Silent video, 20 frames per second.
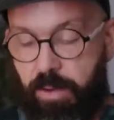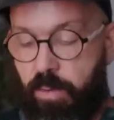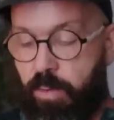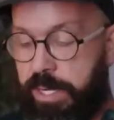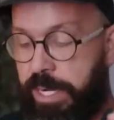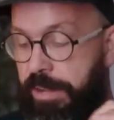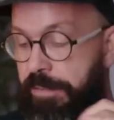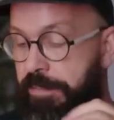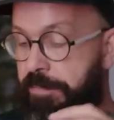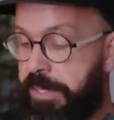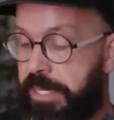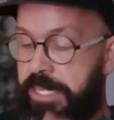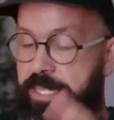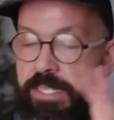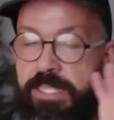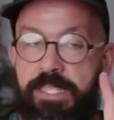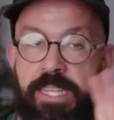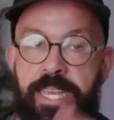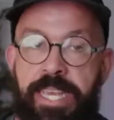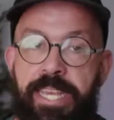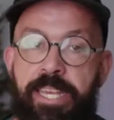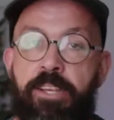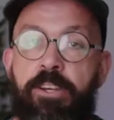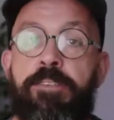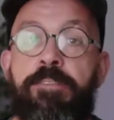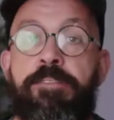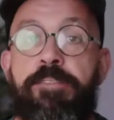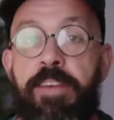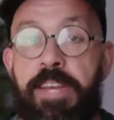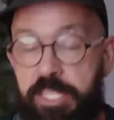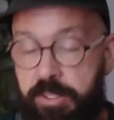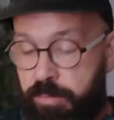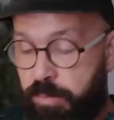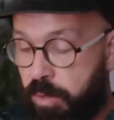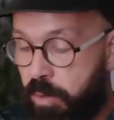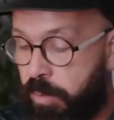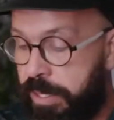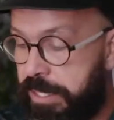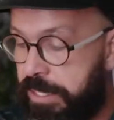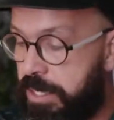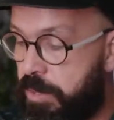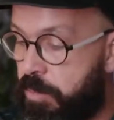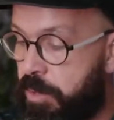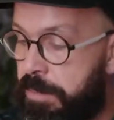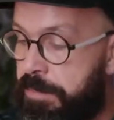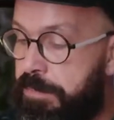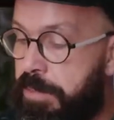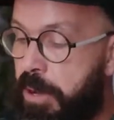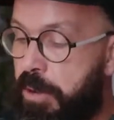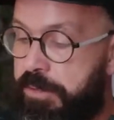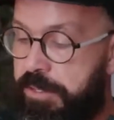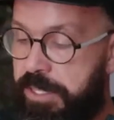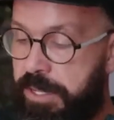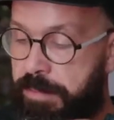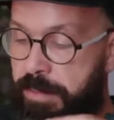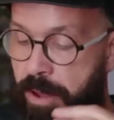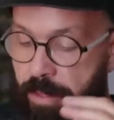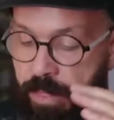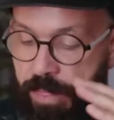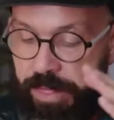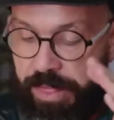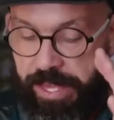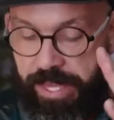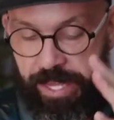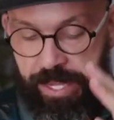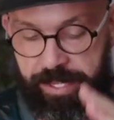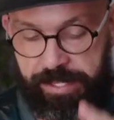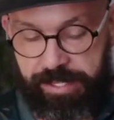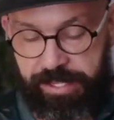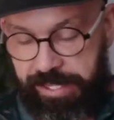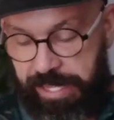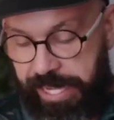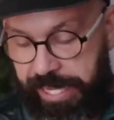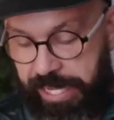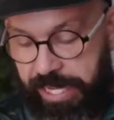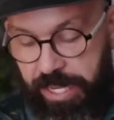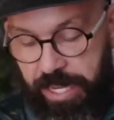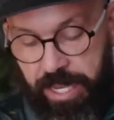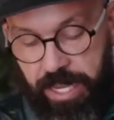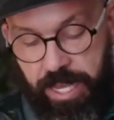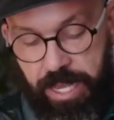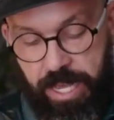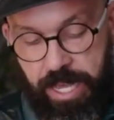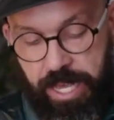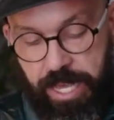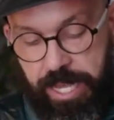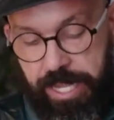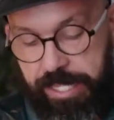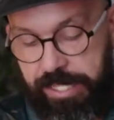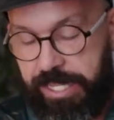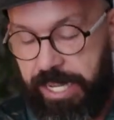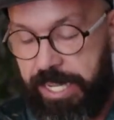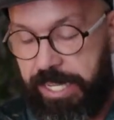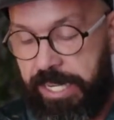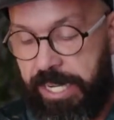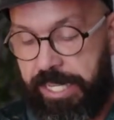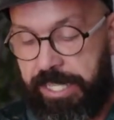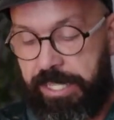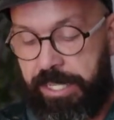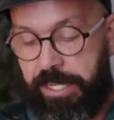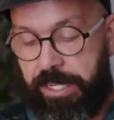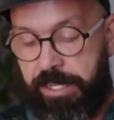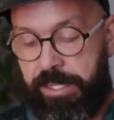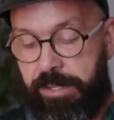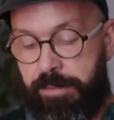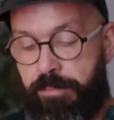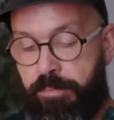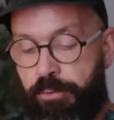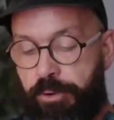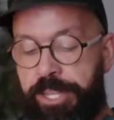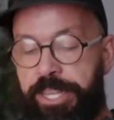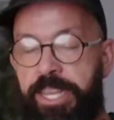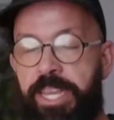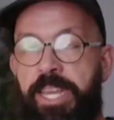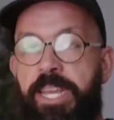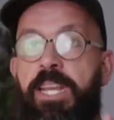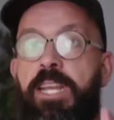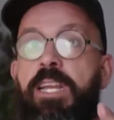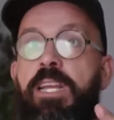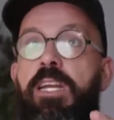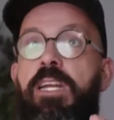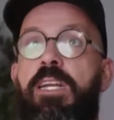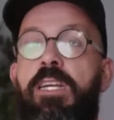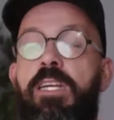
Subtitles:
what I've been seeing on Facebook when someone posts about this is like, it's kind of like they're bringing